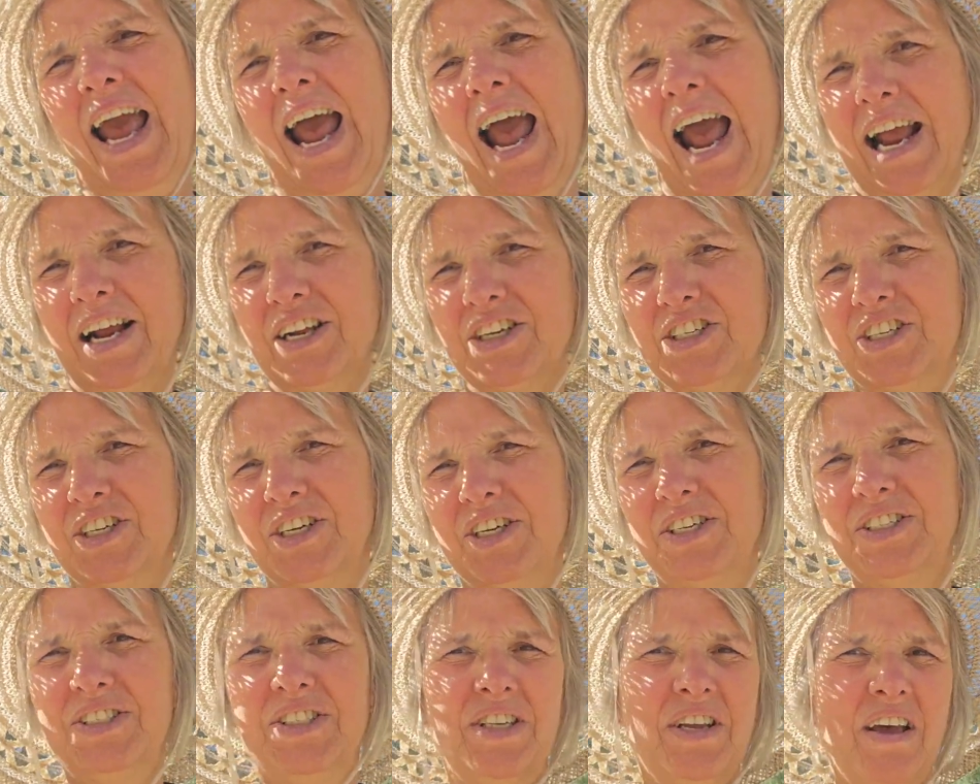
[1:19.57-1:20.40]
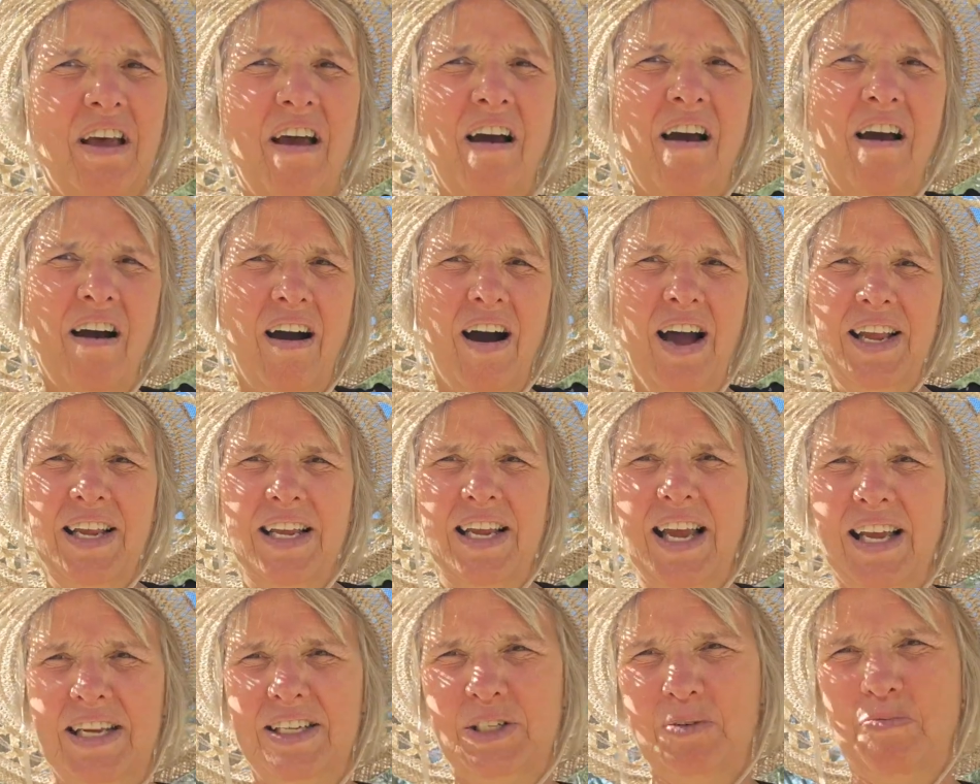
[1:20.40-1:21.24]
anxious I
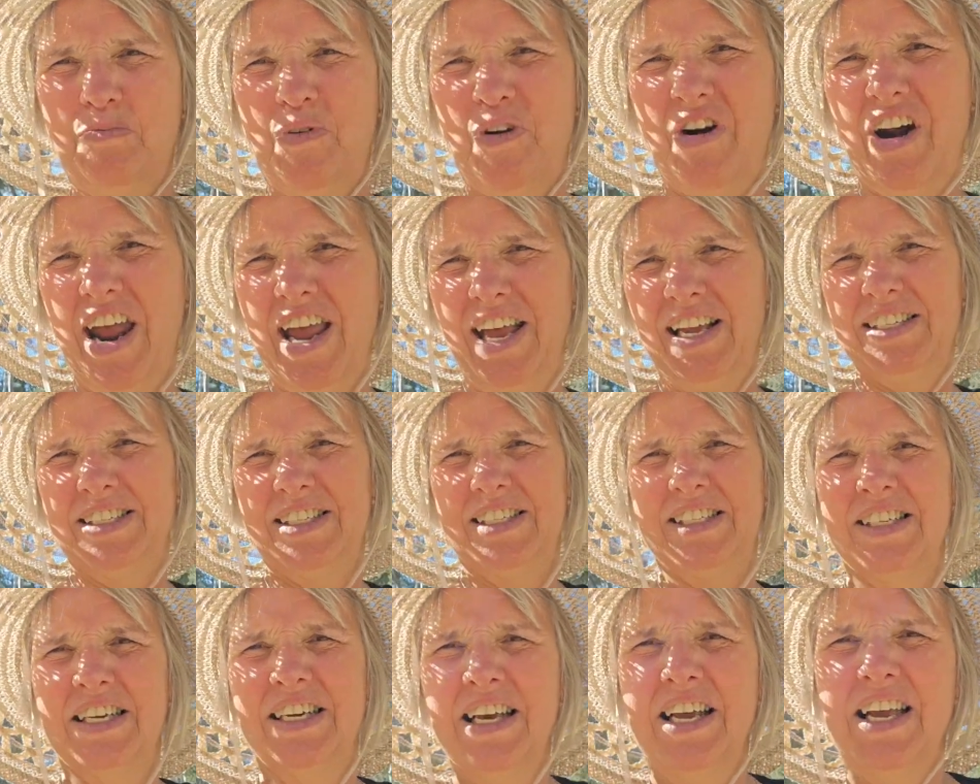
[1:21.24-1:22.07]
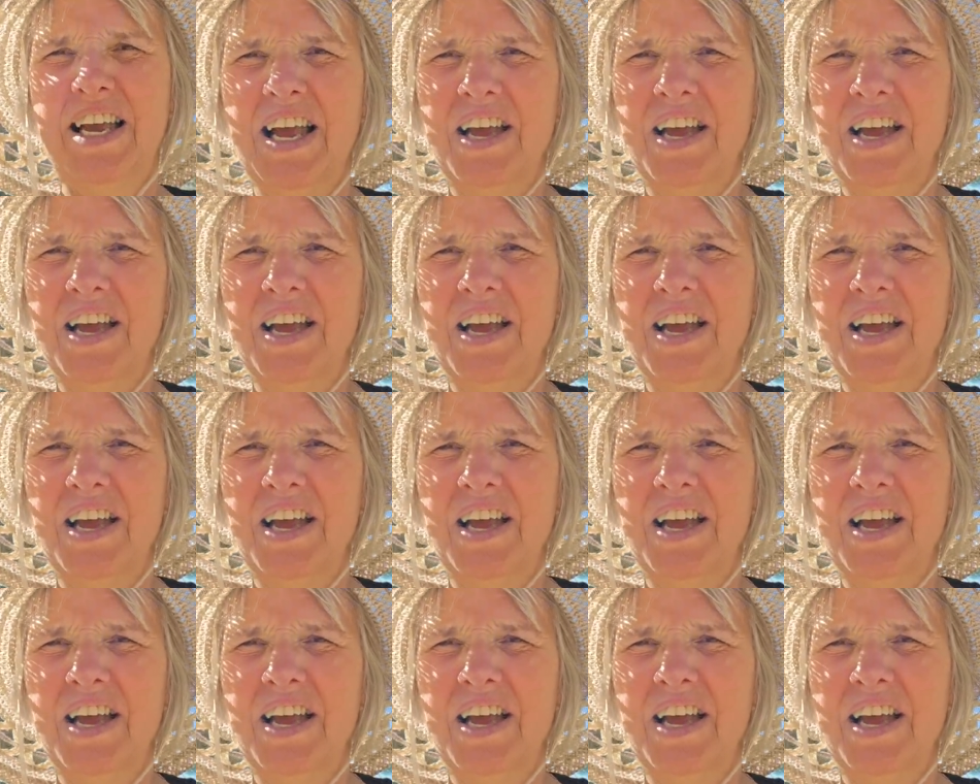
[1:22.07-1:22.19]
get depressed